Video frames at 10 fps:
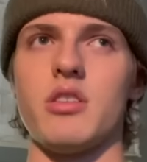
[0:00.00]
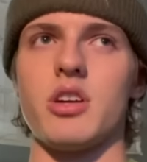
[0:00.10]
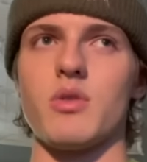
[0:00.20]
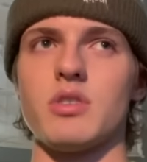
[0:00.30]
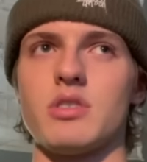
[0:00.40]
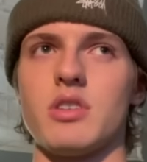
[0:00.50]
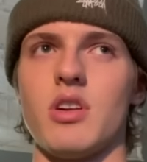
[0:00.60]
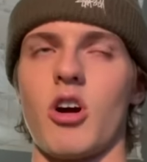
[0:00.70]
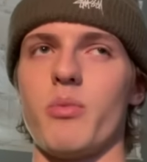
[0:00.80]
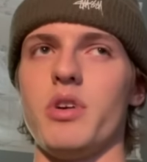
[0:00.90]
there was an
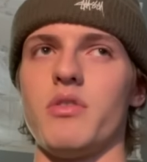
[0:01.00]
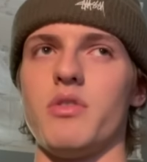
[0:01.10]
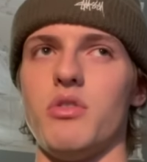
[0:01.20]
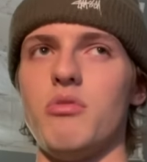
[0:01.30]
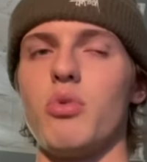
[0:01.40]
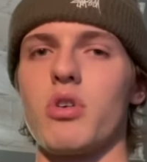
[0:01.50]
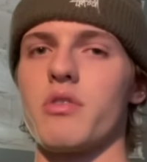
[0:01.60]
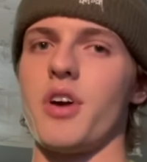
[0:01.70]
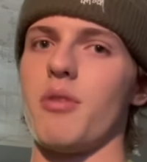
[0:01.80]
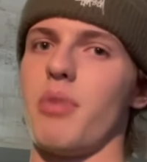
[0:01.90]
army of newborn
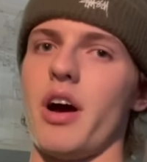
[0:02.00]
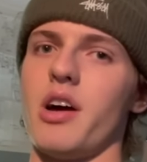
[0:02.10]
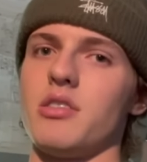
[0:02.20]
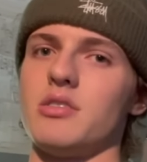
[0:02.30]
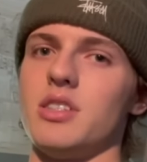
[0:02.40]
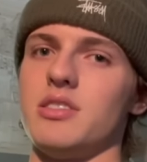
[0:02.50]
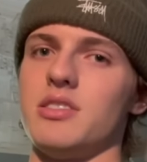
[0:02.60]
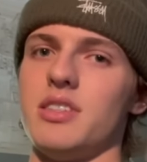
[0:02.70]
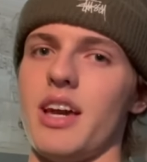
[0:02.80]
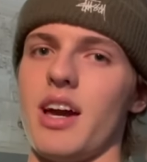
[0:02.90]
vampires in
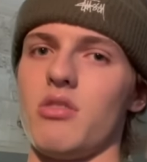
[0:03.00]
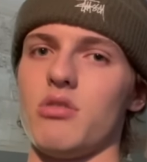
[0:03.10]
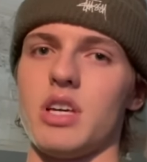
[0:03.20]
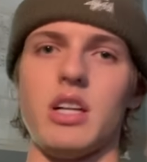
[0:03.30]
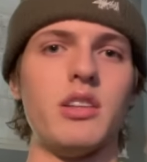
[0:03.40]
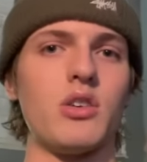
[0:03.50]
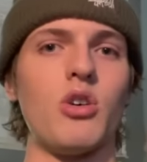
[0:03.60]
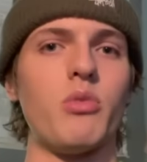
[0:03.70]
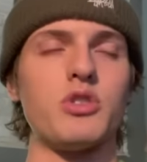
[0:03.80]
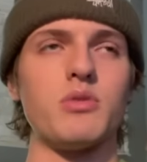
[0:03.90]
Seattle killing a whole
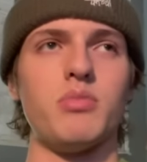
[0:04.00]
bunch of